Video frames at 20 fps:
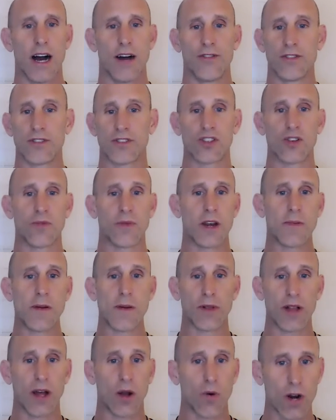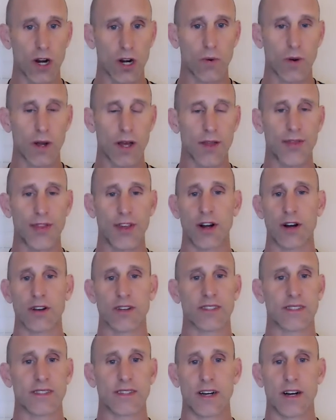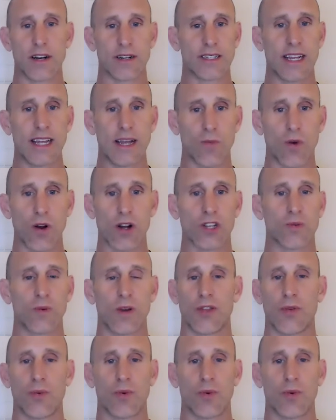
There's too many people I work with and our team works with.